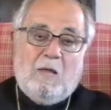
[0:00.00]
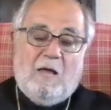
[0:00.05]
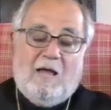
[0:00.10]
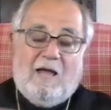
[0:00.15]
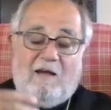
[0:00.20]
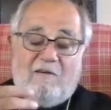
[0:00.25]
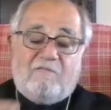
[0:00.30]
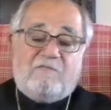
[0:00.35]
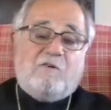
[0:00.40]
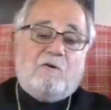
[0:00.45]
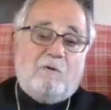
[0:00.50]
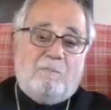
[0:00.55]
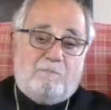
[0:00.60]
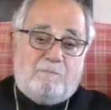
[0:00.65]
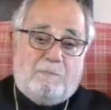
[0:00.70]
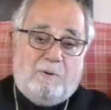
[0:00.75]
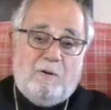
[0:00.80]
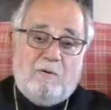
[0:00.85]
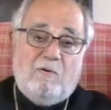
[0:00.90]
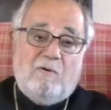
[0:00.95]
After
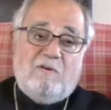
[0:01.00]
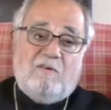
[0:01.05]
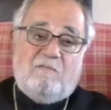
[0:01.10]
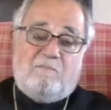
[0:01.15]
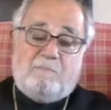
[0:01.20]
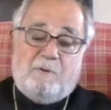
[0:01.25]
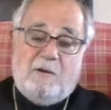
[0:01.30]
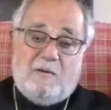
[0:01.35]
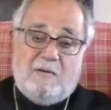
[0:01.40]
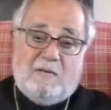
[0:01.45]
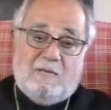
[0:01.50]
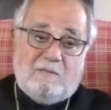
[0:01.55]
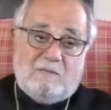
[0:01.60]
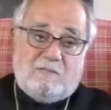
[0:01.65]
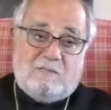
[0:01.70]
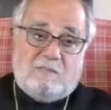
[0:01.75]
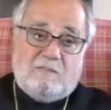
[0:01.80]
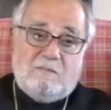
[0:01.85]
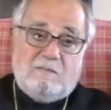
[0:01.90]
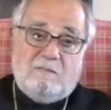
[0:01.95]
a period of
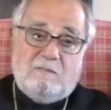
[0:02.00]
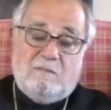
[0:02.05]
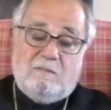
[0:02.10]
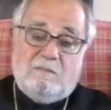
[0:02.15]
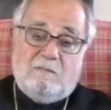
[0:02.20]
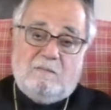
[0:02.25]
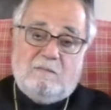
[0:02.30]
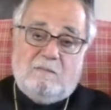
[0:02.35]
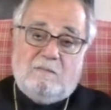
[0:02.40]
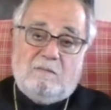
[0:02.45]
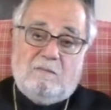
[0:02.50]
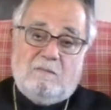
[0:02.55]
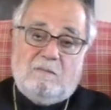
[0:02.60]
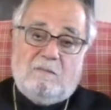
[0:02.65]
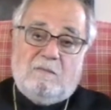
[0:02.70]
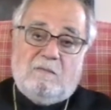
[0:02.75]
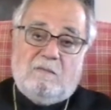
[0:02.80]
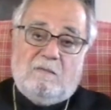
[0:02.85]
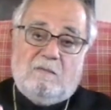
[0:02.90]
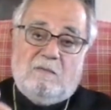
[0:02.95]
penance,
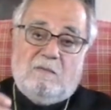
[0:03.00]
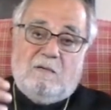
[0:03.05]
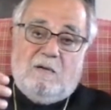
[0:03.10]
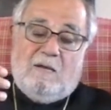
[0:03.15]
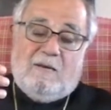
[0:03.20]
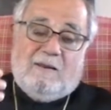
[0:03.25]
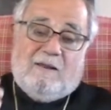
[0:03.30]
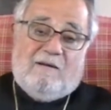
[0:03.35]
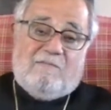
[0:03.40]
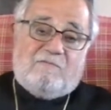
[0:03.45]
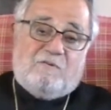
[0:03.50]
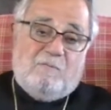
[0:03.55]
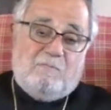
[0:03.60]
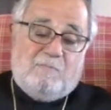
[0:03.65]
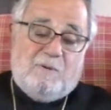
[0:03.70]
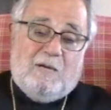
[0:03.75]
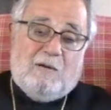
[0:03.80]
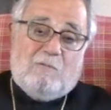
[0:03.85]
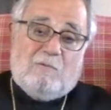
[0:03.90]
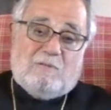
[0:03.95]
and after
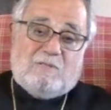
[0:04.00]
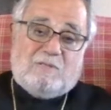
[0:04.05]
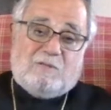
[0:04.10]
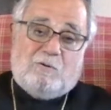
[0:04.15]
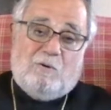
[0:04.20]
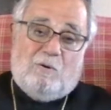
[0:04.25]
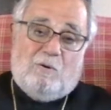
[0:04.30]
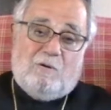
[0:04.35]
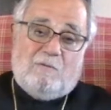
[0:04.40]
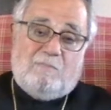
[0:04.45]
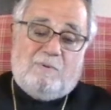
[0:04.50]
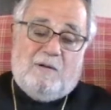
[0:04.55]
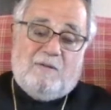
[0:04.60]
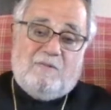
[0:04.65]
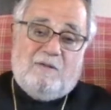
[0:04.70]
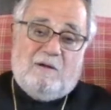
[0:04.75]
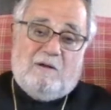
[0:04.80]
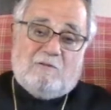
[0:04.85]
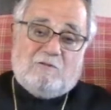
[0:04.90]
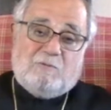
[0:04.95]
being restored by
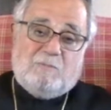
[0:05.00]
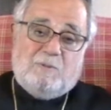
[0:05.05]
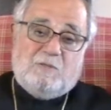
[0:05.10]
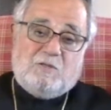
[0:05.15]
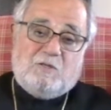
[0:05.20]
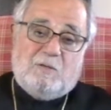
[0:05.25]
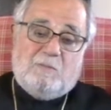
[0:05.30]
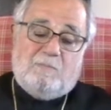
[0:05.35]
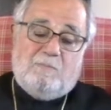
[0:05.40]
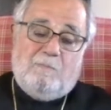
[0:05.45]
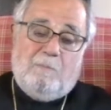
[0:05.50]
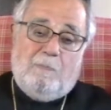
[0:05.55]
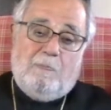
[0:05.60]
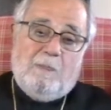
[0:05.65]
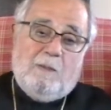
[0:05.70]
the Archbishop